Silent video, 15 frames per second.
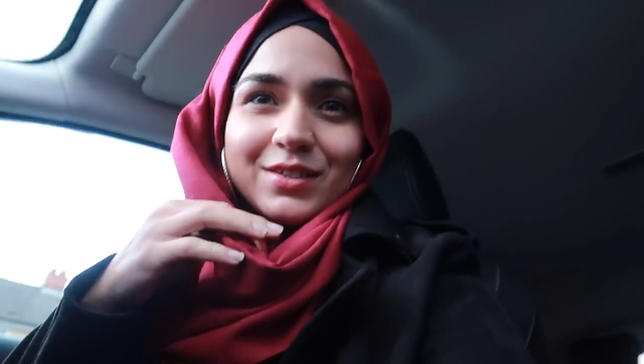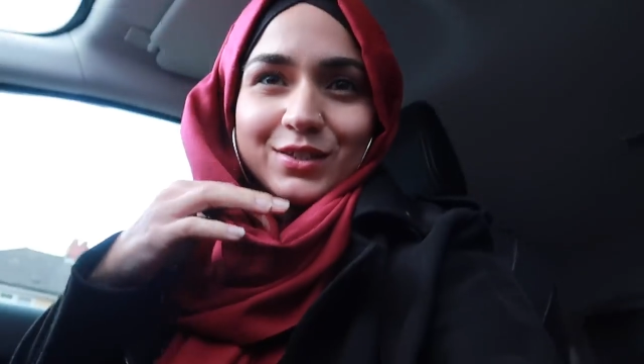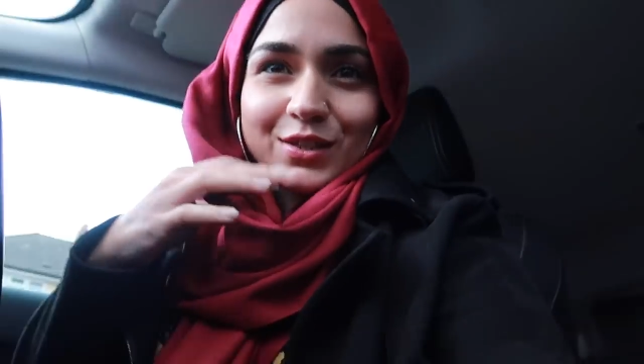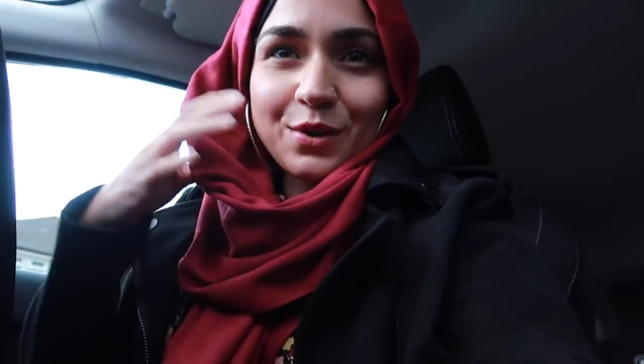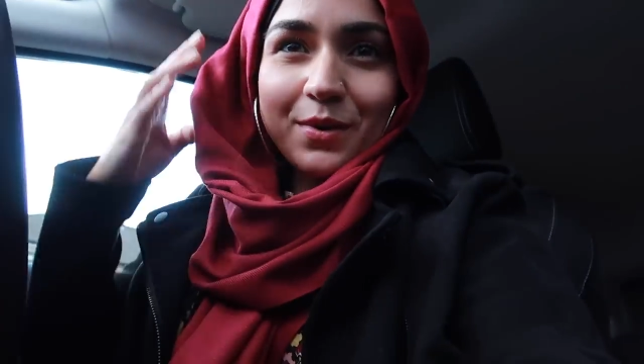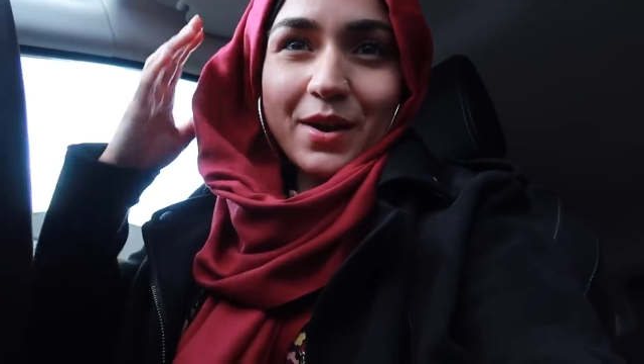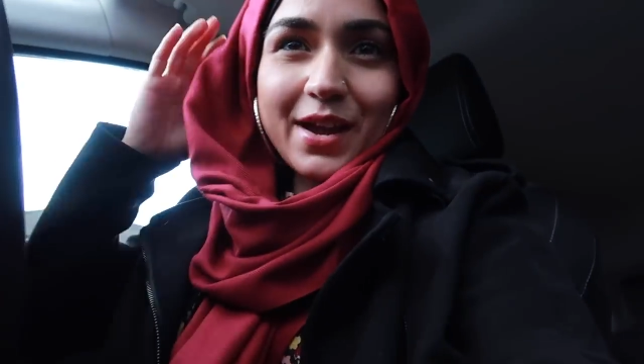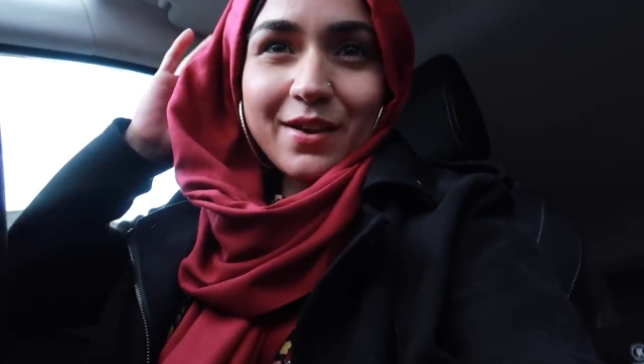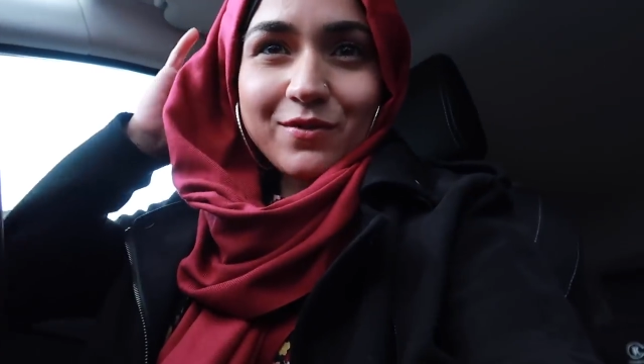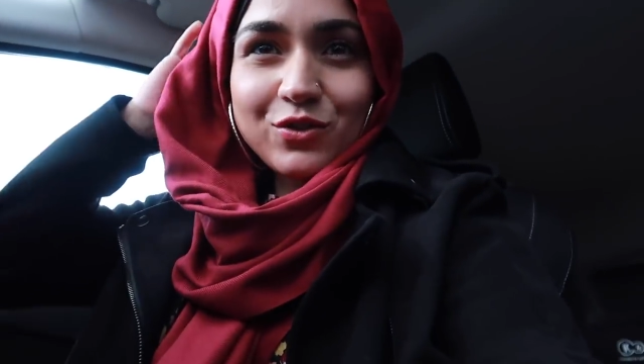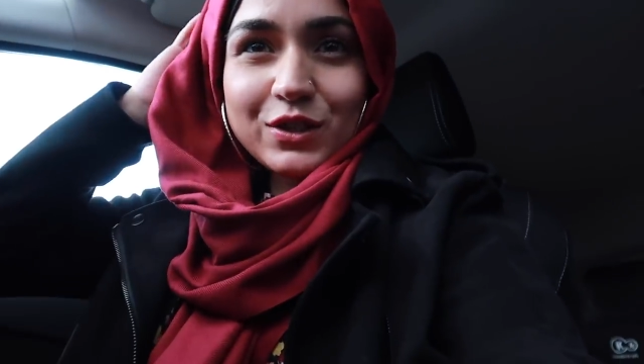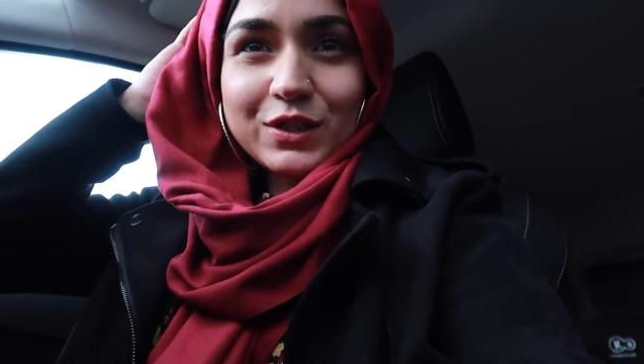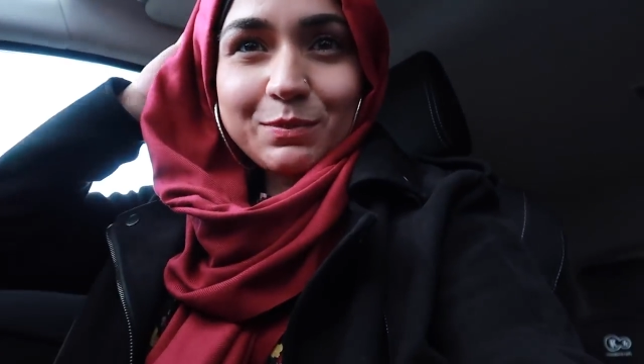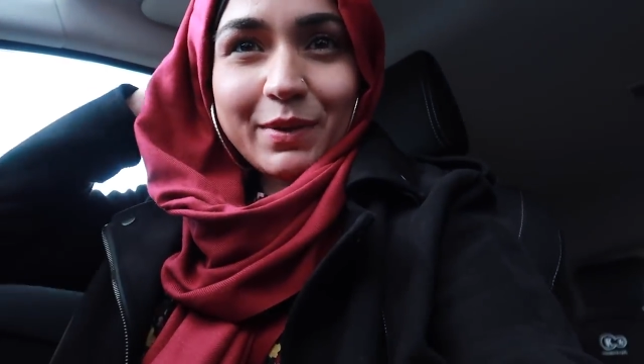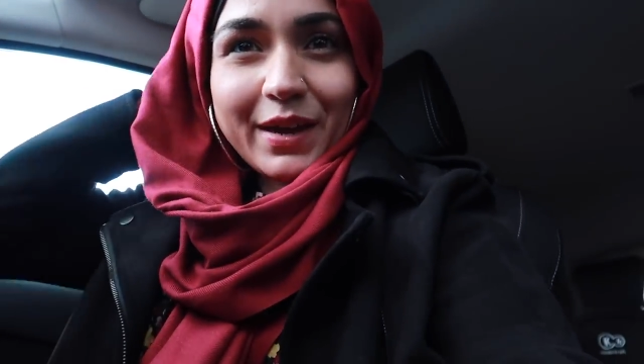So I have
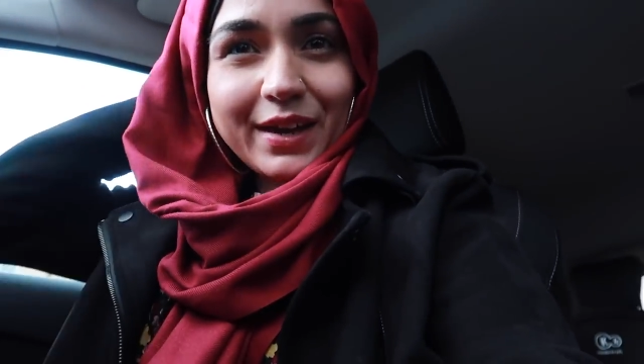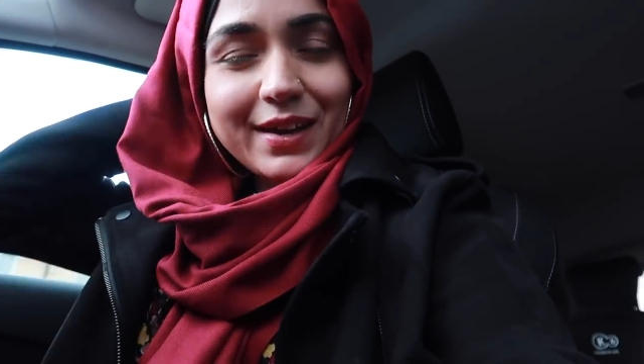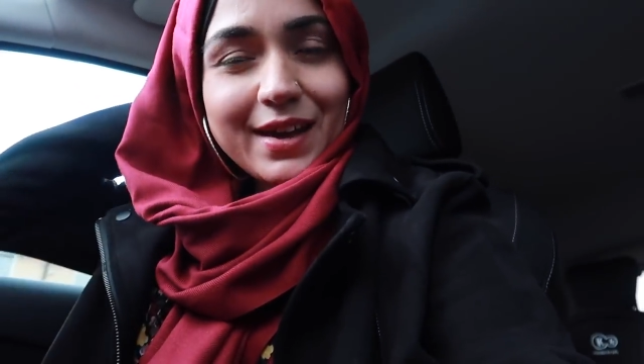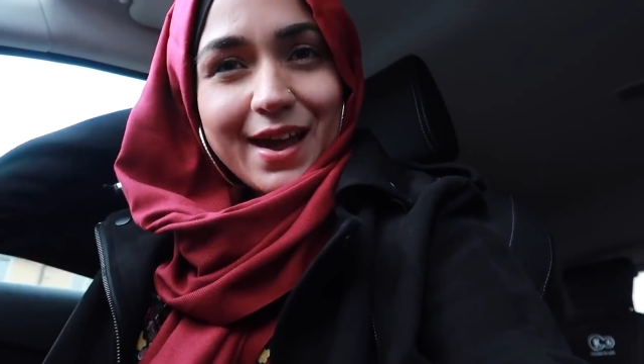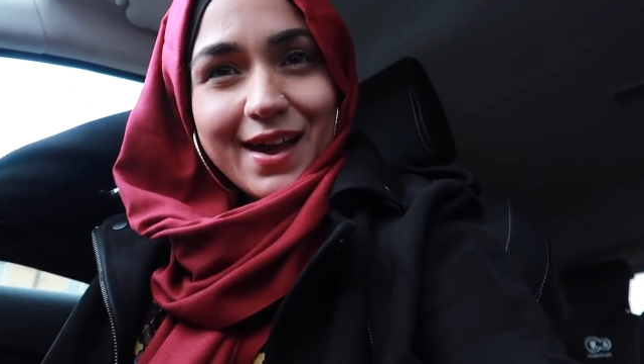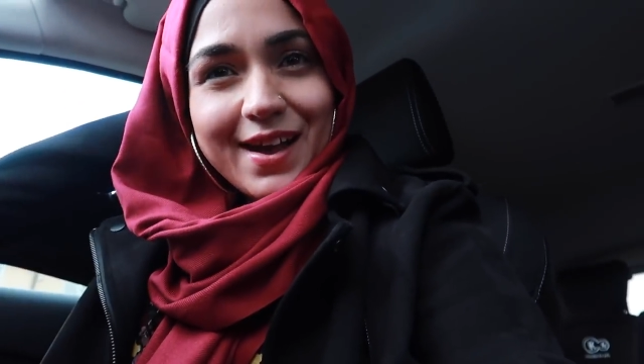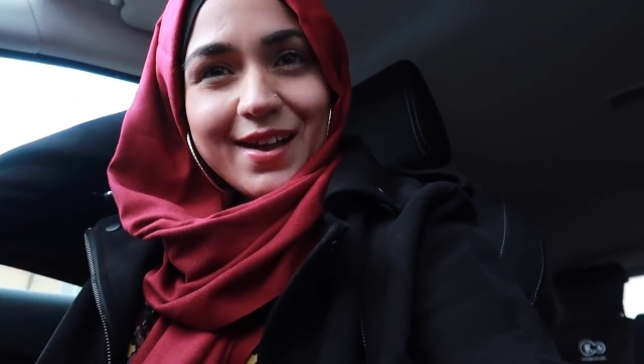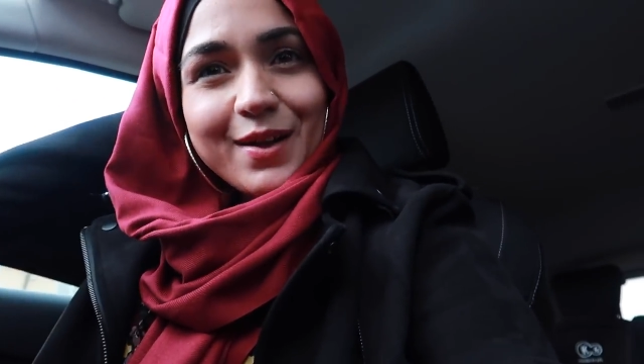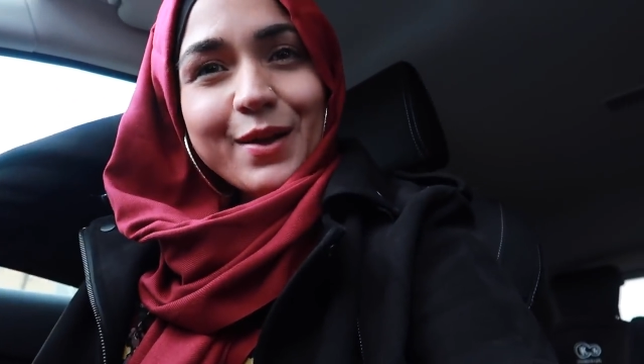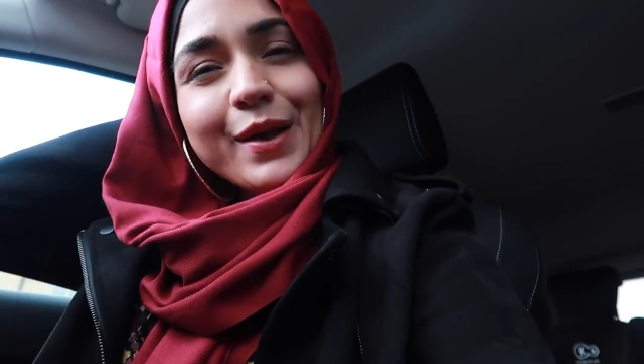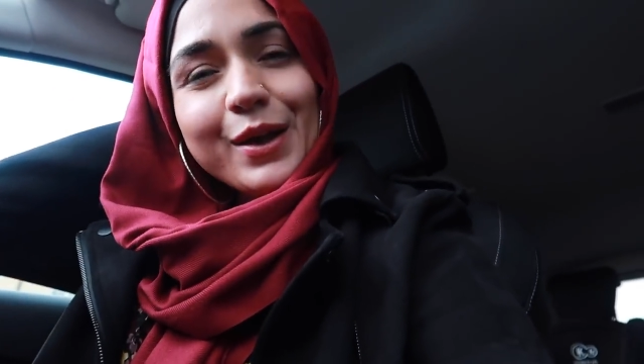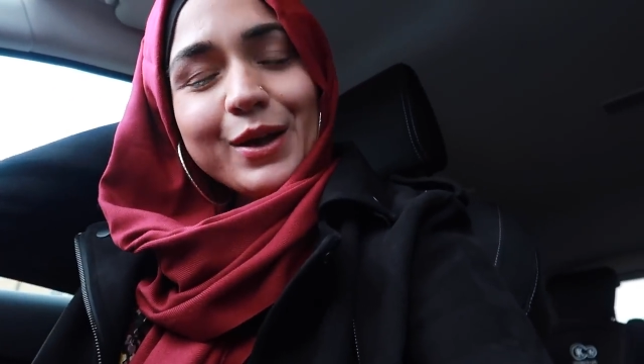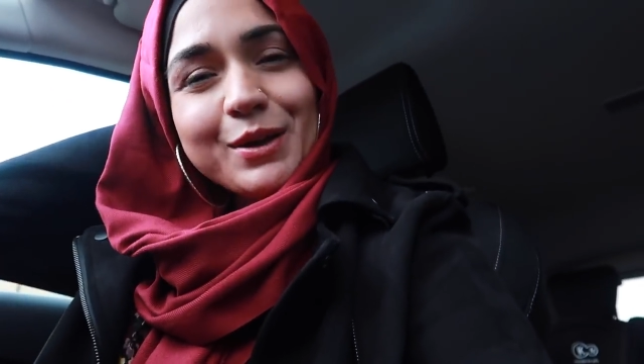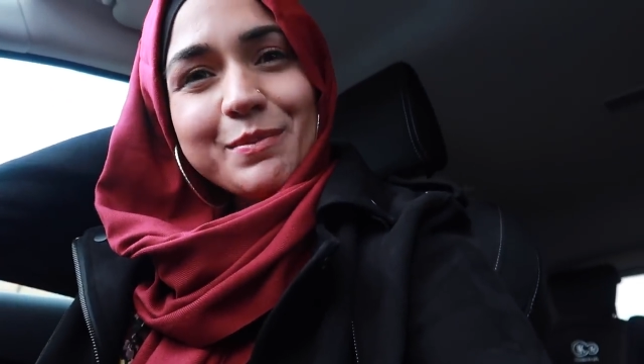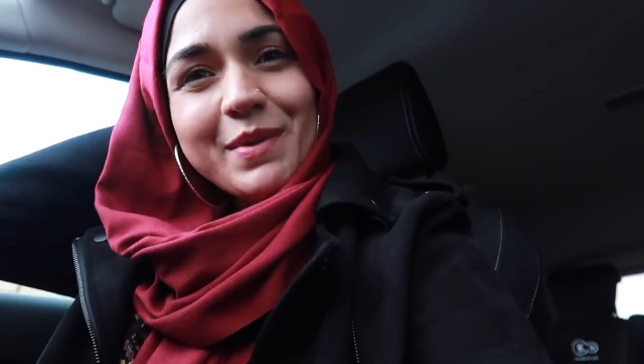just been at
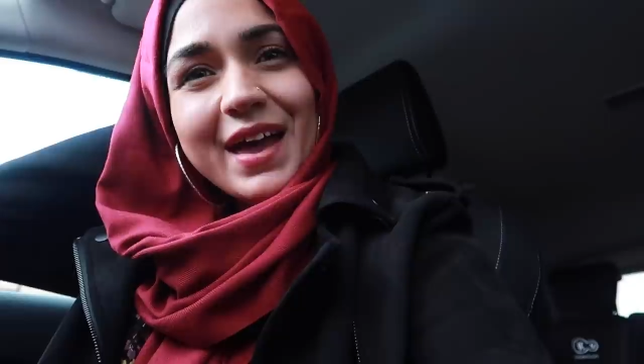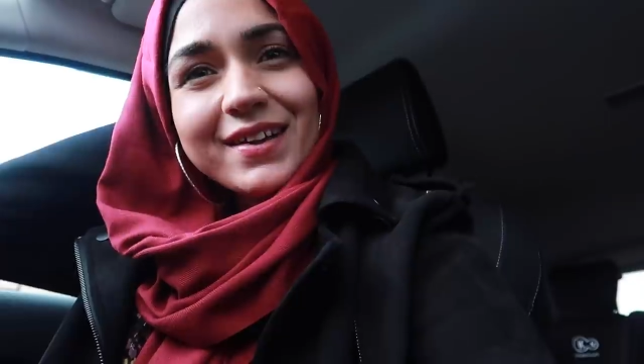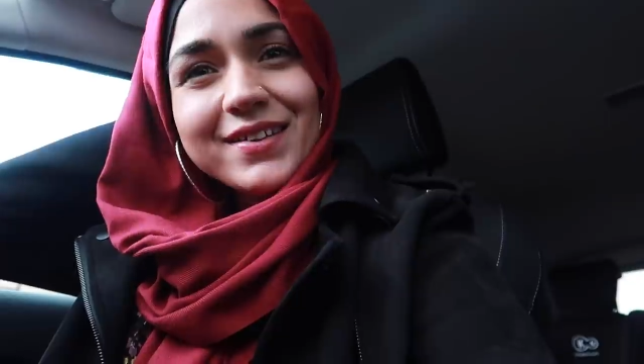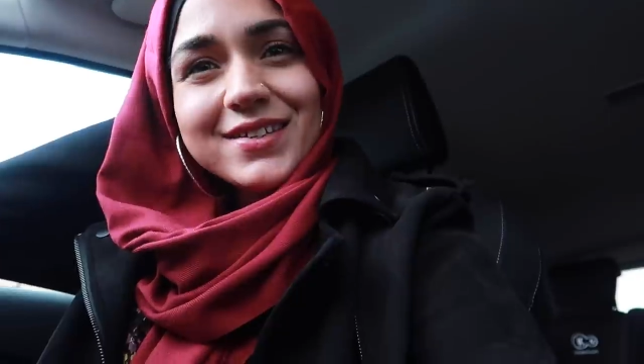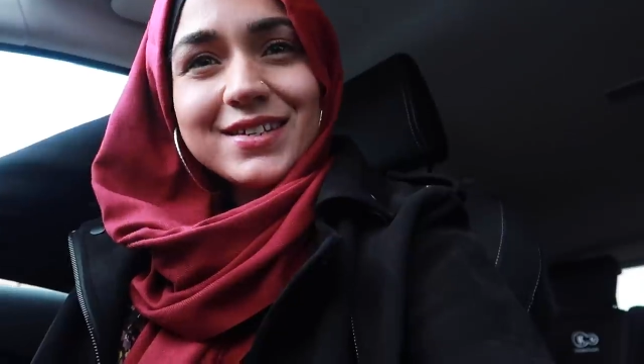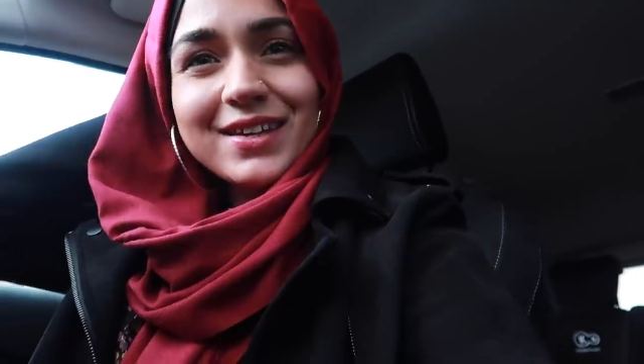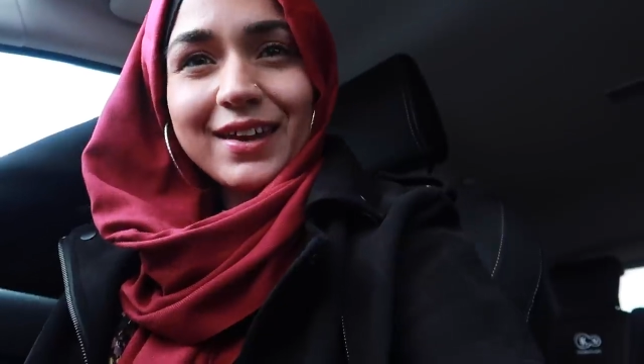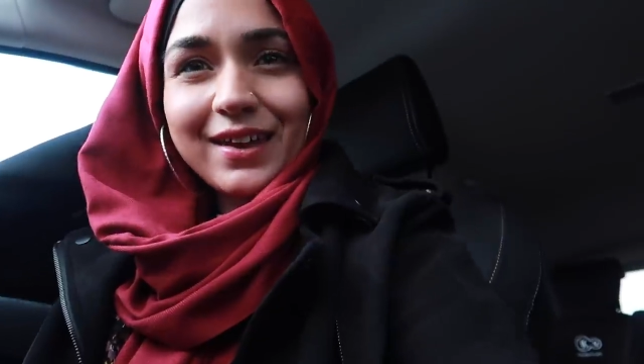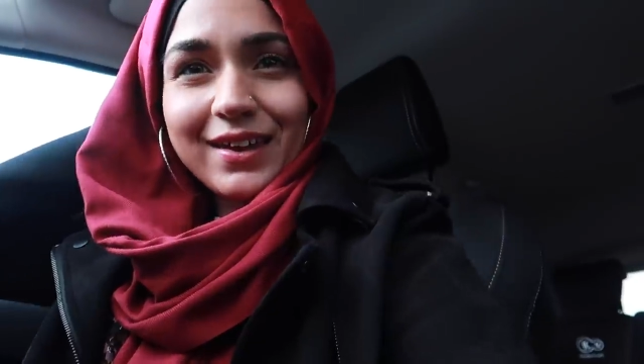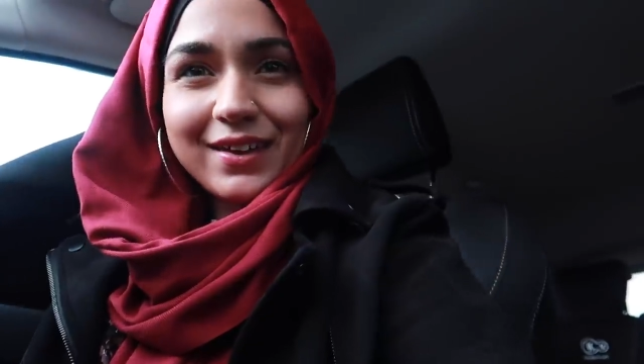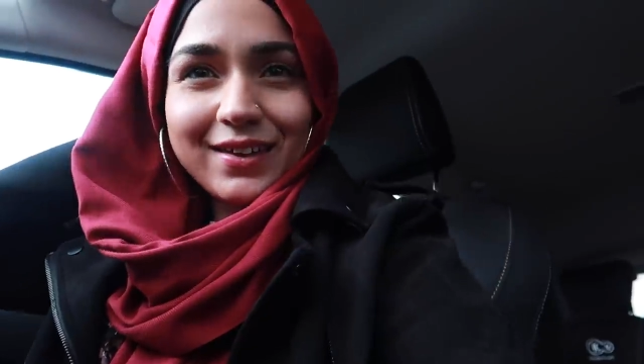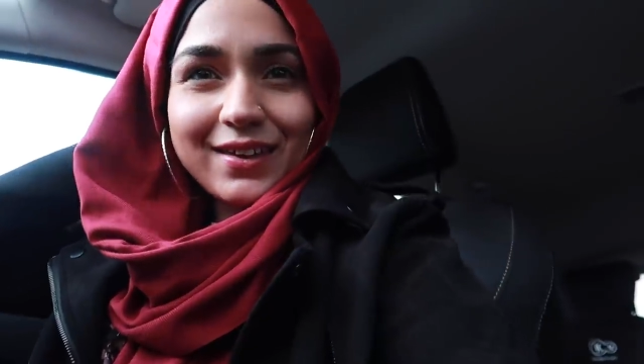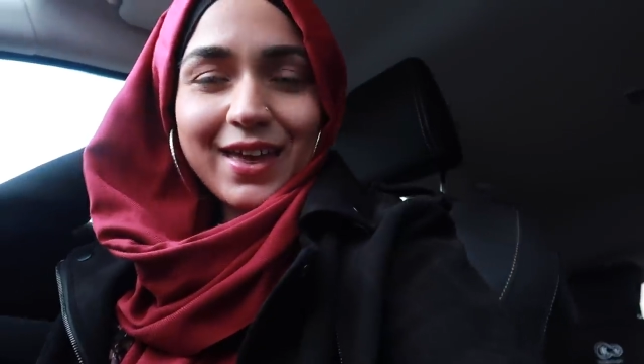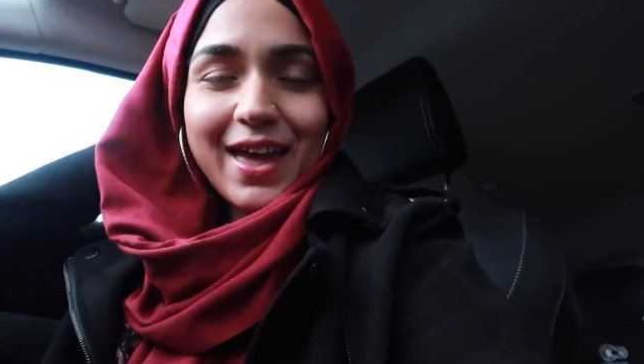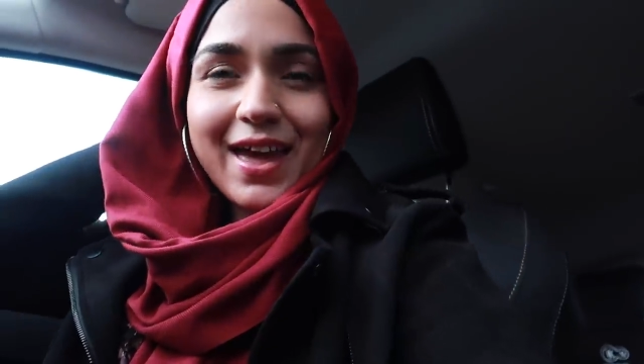home
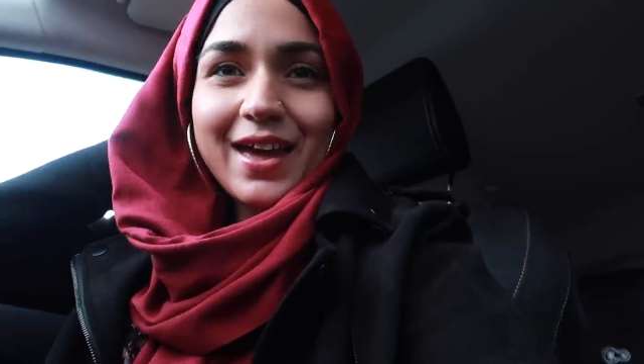editing